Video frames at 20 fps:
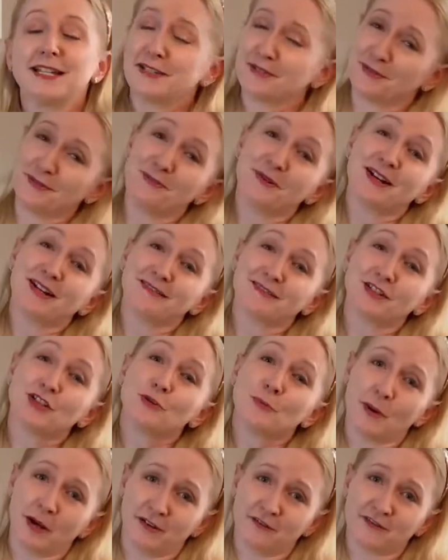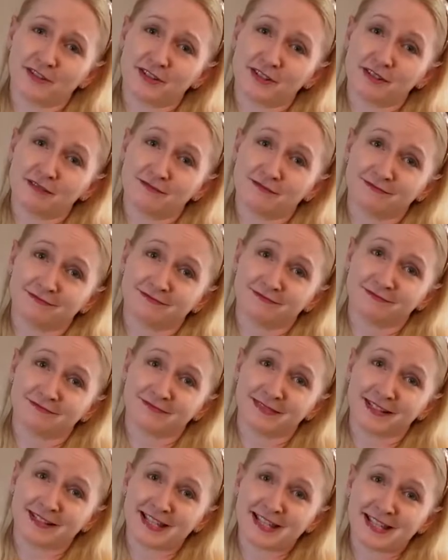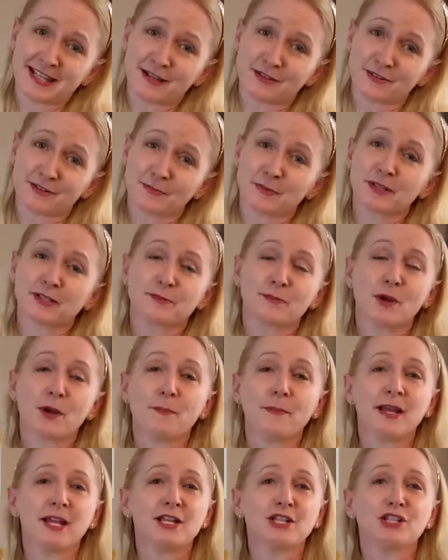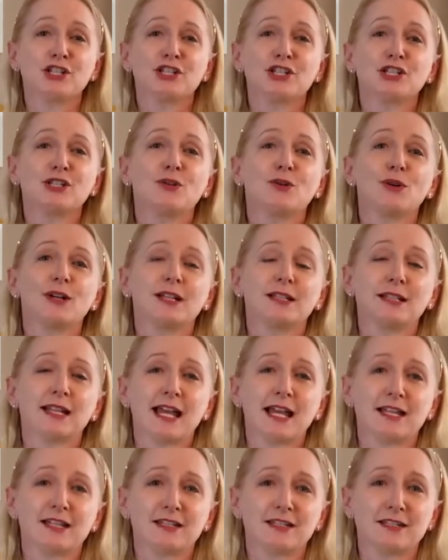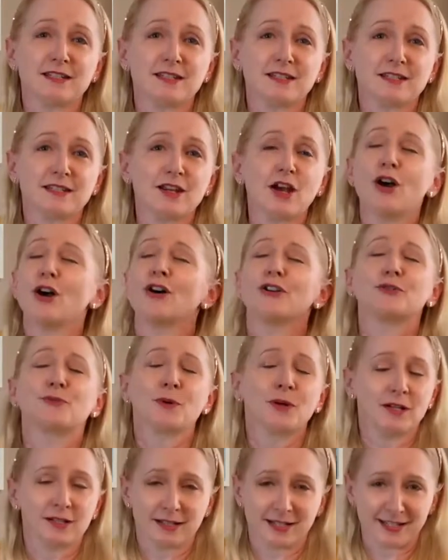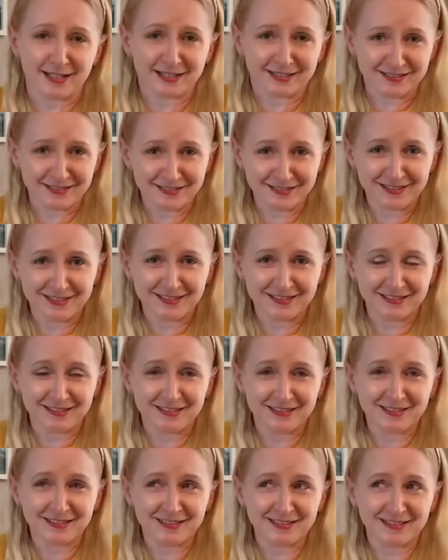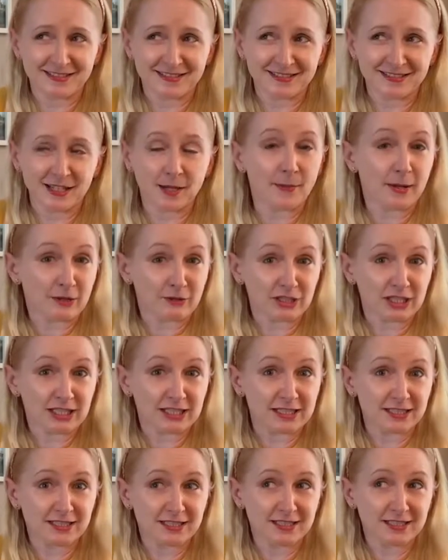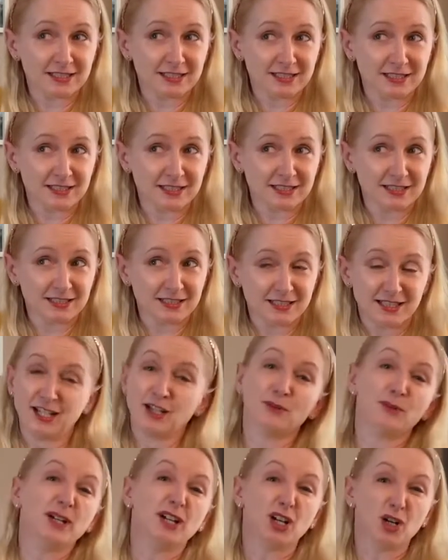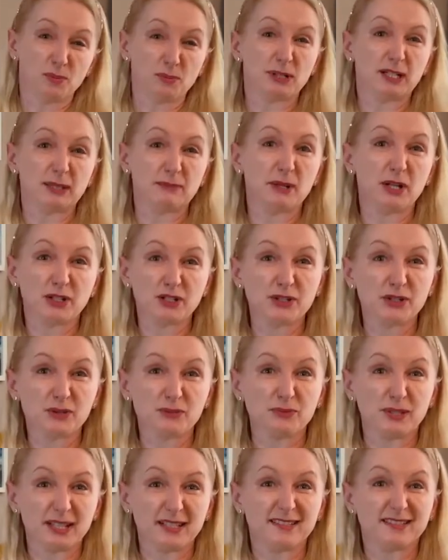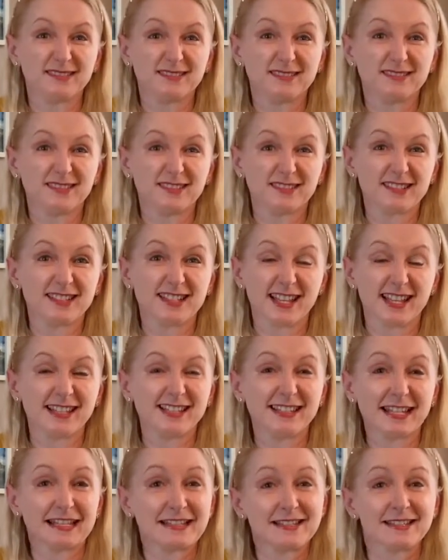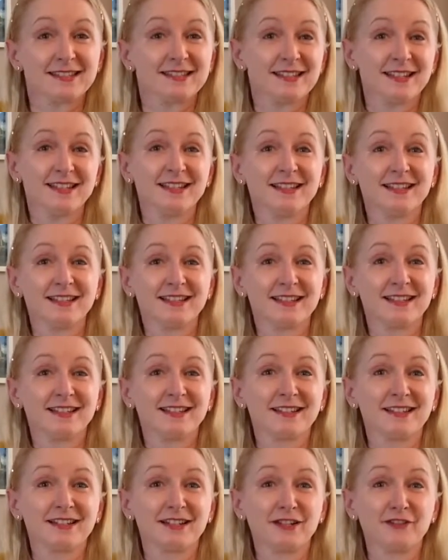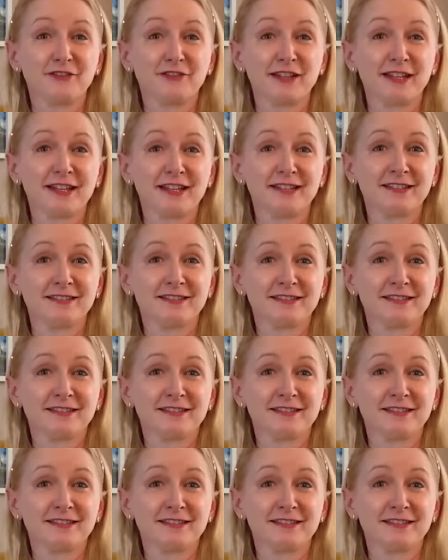We have 2 puffs in this house because we are patient, loyal and hard-working, apparently. No, we are pretty much, aren't we? I'd say that's a fair